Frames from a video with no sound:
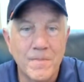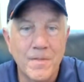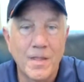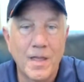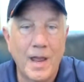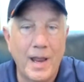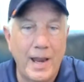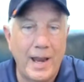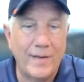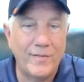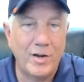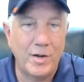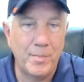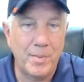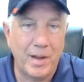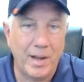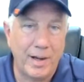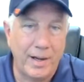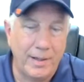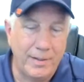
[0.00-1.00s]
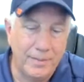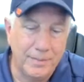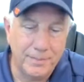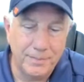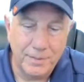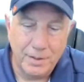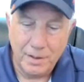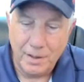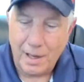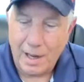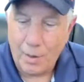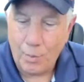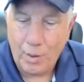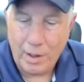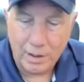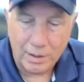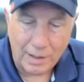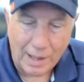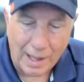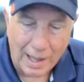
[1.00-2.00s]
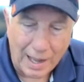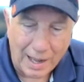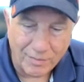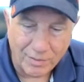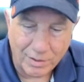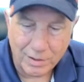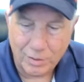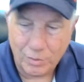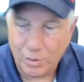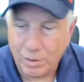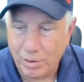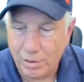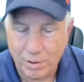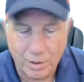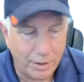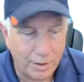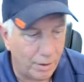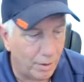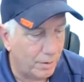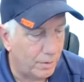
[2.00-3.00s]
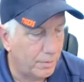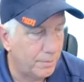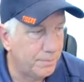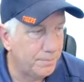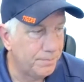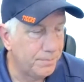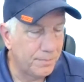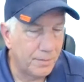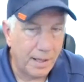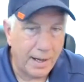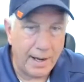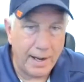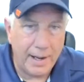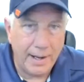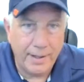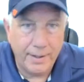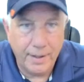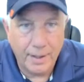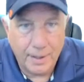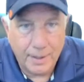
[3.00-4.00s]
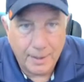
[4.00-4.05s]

Hey, everybody. I went live a little earlier and